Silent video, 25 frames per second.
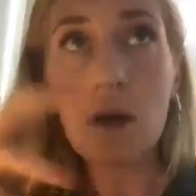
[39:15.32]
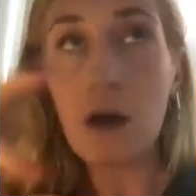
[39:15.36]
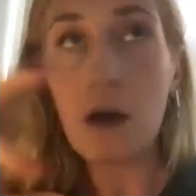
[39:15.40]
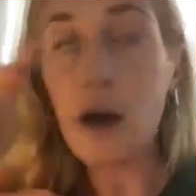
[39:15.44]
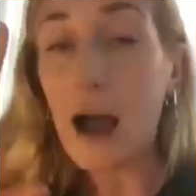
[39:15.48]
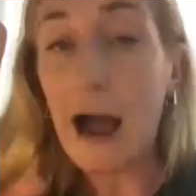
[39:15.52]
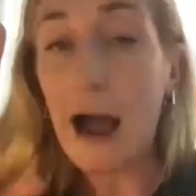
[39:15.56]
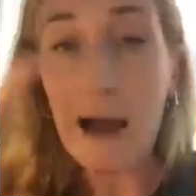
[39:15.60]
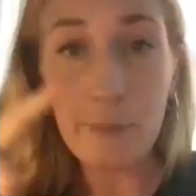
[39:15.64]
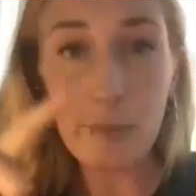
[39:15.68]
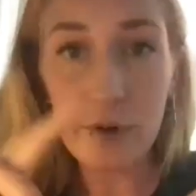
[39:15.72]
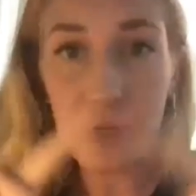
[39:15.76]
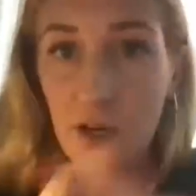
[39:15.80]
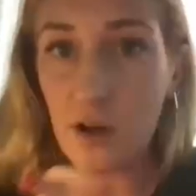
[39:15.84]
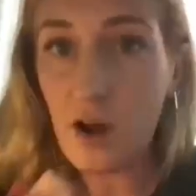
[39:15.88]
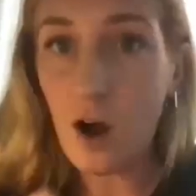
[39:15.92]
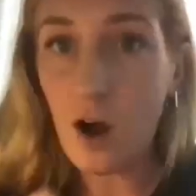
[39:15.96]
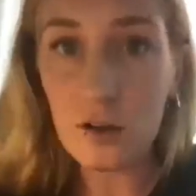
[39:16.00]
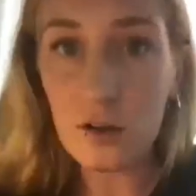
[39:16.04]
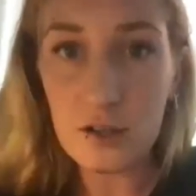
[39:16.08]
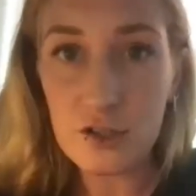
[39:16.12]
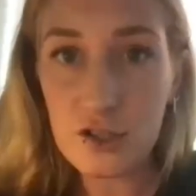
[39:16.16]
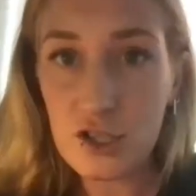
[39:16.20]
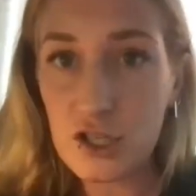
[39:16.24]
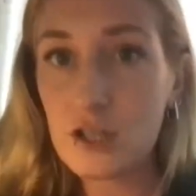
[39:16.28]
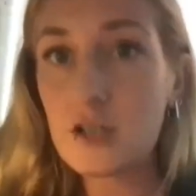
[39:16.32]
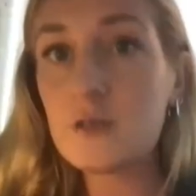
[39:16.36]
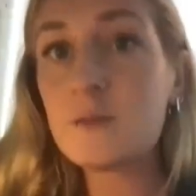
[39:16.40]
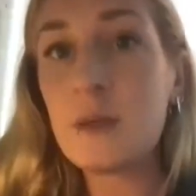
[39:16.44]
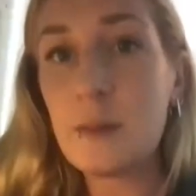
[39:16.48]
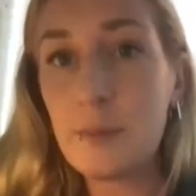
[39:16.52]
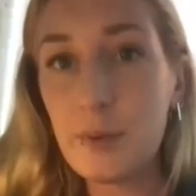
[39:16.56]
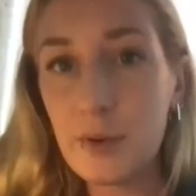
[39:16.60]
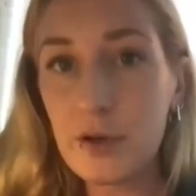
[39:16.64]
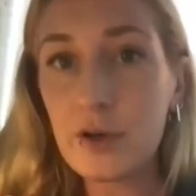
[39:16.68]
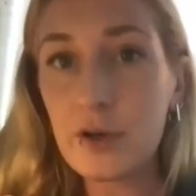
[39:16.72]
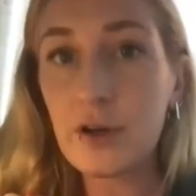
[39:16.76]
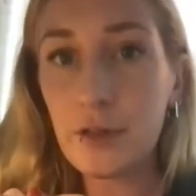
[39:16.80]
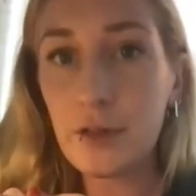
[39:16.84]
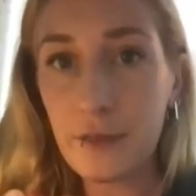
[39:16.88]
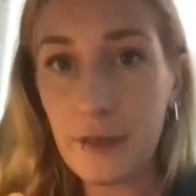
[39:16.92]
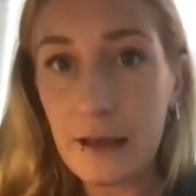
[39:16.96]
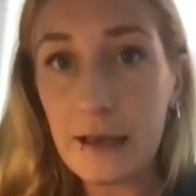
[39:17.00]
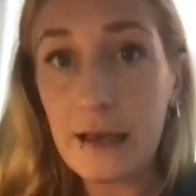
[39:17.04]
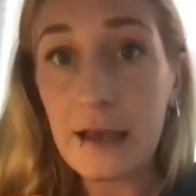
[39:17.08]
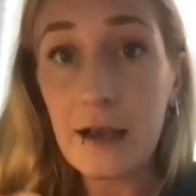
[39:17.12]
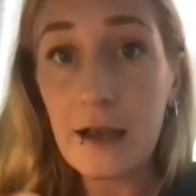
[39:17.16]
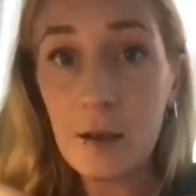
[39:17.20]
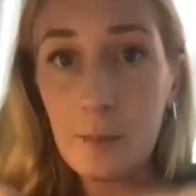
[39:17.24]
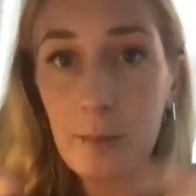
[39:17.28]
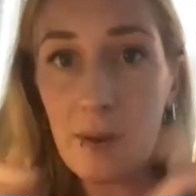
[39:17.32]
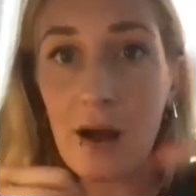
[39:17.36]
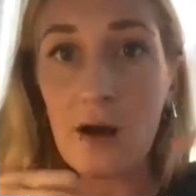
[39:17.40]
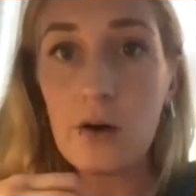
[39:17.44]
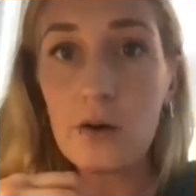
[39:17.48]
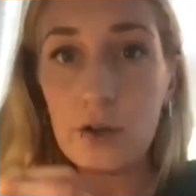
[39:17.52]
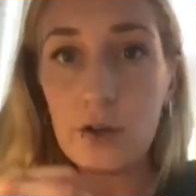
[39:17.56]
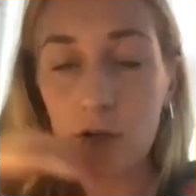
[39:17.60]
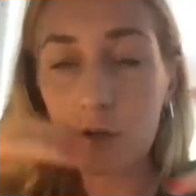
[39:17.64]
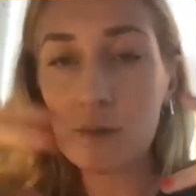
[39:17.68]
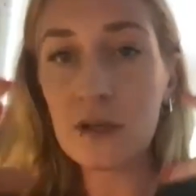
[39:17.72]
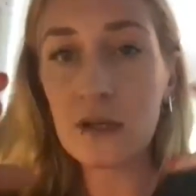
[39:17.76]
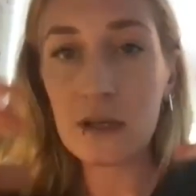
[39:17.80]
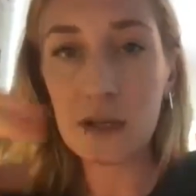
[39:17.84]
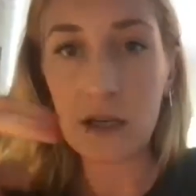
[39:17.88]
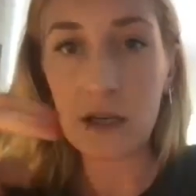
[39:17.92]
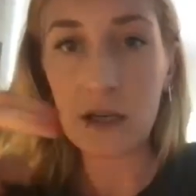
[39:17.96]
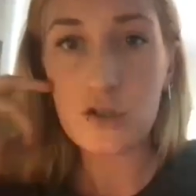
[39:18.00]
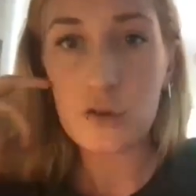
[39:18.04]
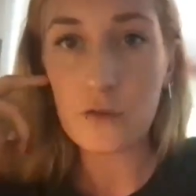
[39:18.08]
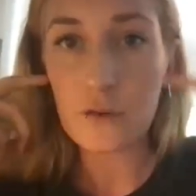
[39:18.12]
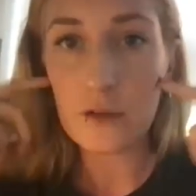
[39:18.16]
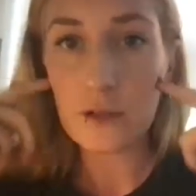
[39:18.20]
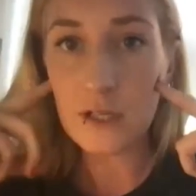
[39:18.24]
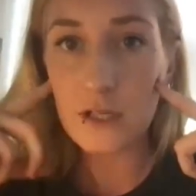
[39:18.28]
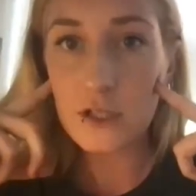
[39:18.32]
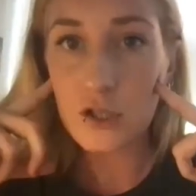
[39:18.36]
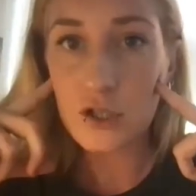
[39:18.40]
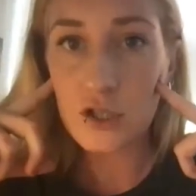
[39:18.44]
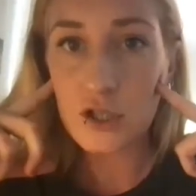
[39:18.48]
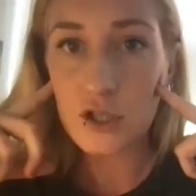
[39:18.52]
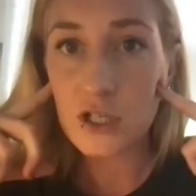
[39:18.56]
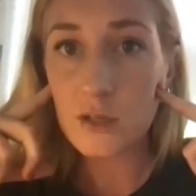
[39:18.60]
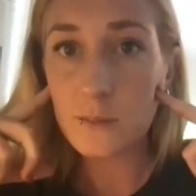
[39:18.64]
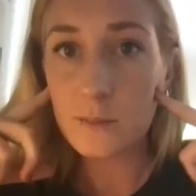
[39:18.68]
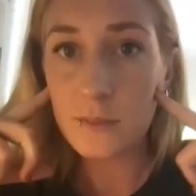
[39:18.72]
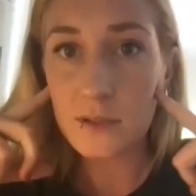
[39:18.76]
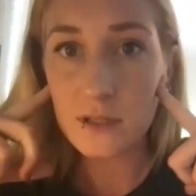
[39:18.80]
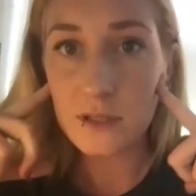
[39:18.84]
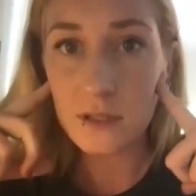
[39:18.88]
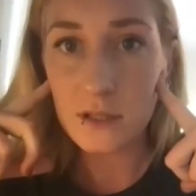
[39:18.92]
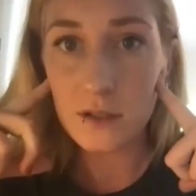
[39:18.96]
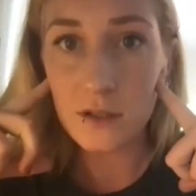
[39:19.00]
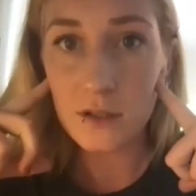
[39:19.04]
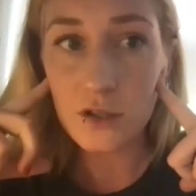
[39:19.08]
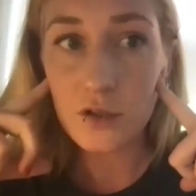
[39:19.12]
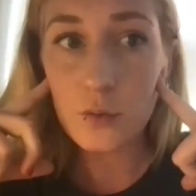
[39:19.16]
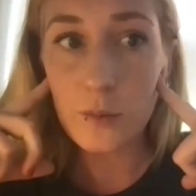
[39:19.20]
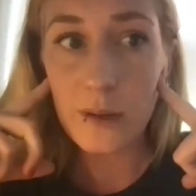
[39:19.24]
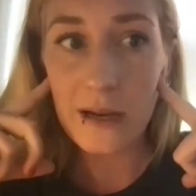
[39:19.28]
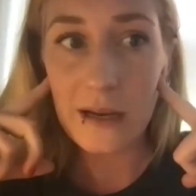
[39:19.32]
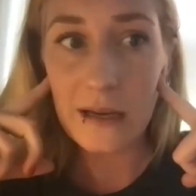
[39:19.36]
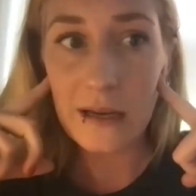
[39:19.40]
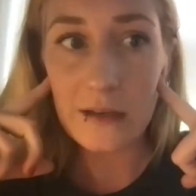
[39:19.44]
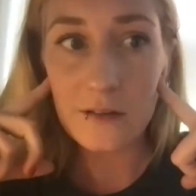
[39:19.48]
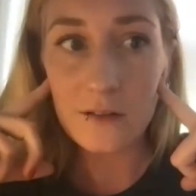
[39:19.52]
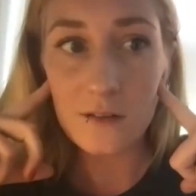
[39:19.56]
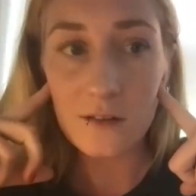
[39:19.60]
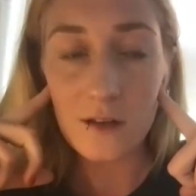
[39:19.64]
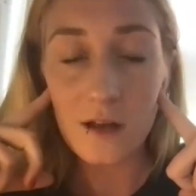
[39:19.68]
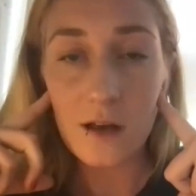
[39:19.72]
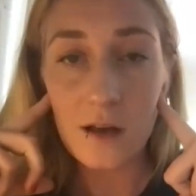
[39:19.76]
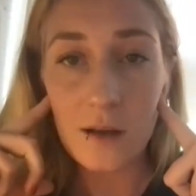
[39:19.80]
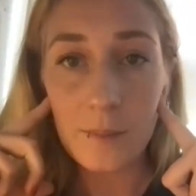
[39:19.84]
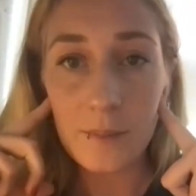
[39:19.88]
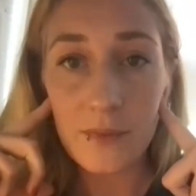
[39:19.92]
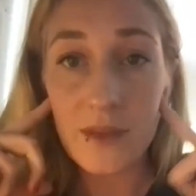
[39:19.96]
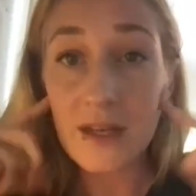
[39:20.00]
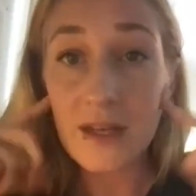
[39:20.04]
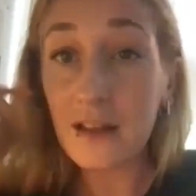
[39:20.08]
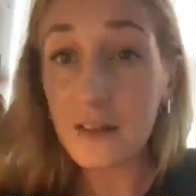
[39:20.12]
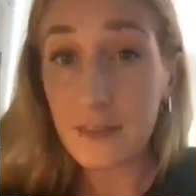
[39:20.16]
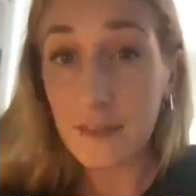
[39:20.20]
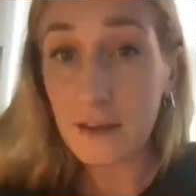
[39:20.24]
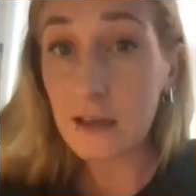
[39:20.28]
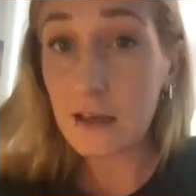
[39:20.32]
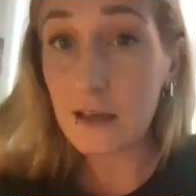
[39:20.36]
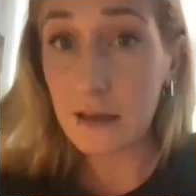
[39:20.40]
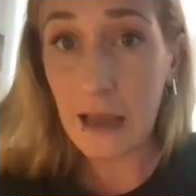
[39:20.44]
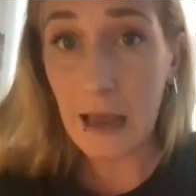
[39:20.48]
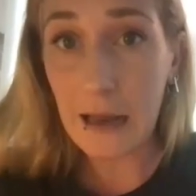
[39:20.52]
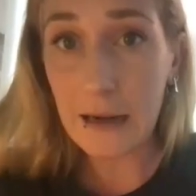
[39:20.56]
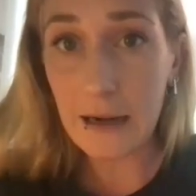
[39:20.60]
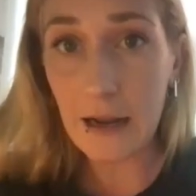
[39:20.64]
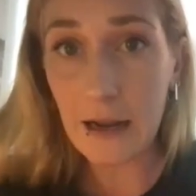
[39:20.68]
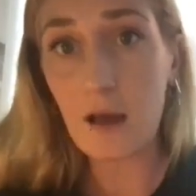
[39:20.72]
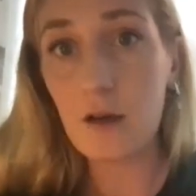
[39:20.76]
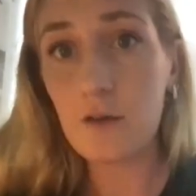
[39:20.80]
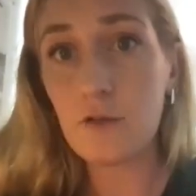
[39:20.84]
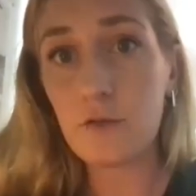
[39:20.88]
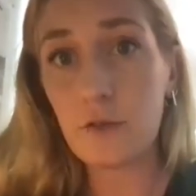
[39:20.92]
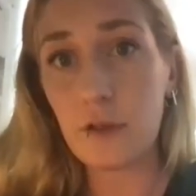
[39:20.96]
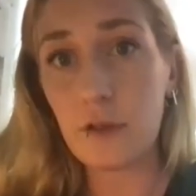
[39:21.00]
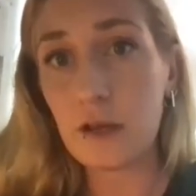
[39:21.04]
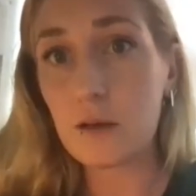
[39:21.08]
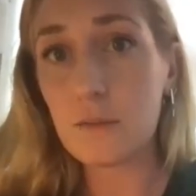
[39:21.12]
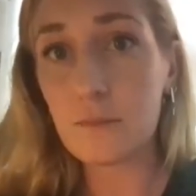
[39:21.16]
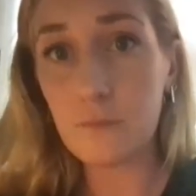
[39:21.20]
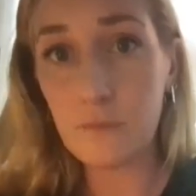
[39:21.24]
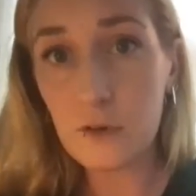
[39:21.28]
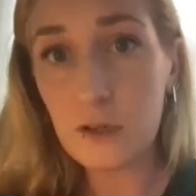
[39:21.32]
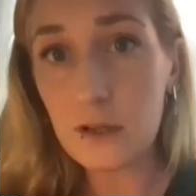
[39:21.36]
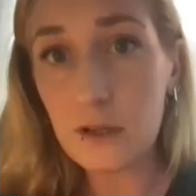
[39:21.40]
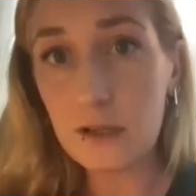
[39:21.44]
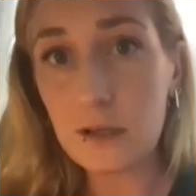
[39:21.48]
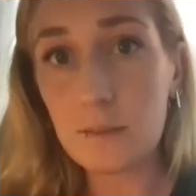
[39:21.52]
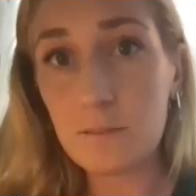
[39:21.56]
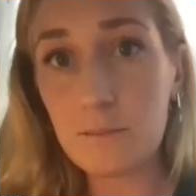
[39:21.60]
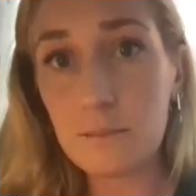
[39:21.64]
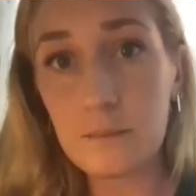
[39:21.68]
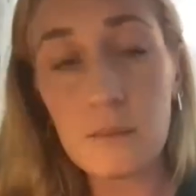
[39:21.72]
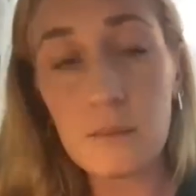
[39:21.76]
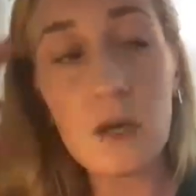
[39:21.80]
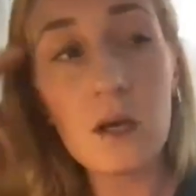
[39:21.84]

hybrid ecologies, people that are thinking about human nature relationships in new ways that I think can have like really